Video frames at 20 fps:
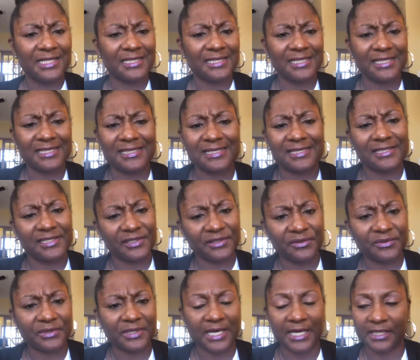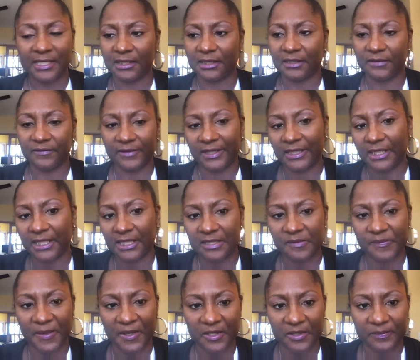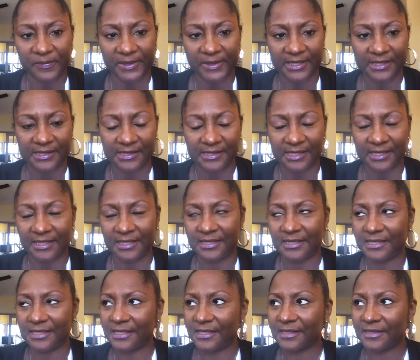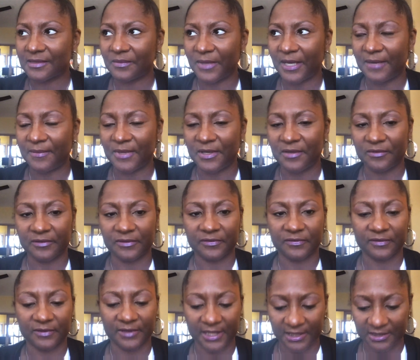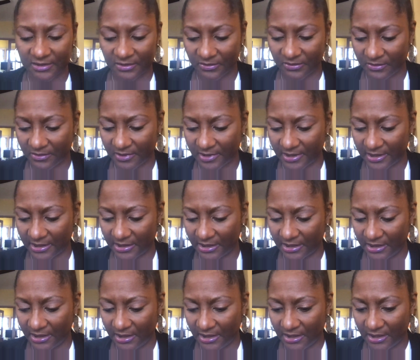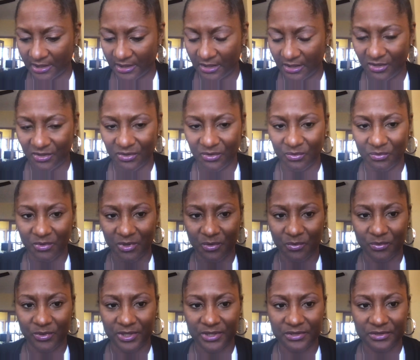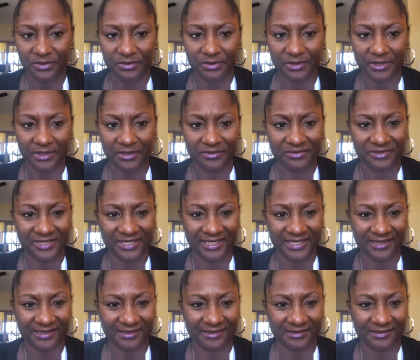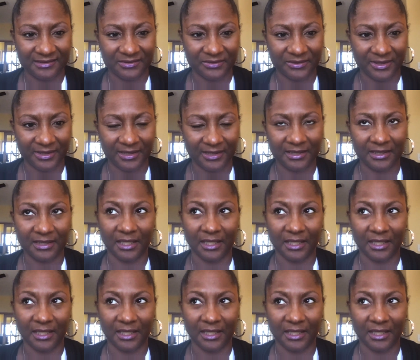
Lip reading: Just still kind of living in his purpose. And it just made me reflect on, what we do in our days, right?